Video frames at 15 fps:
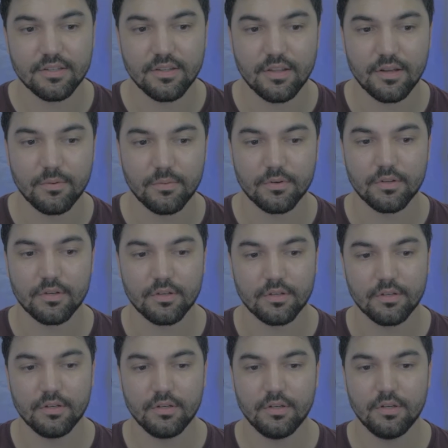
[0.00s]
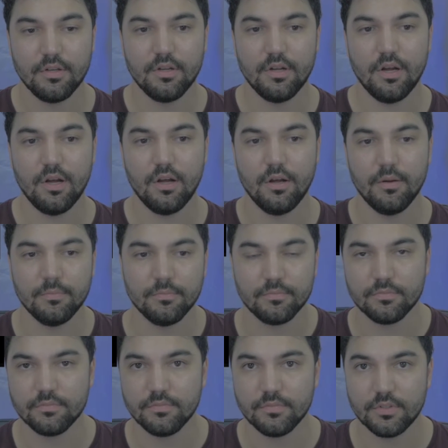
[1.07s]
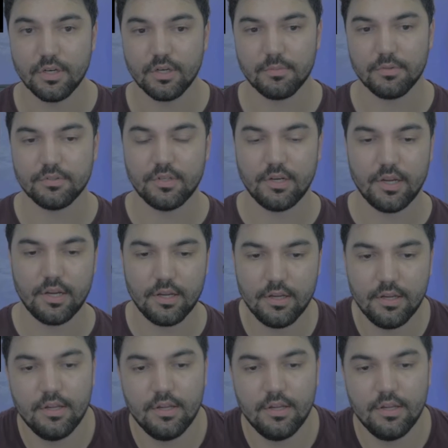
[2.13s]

that we're gonna talk about today.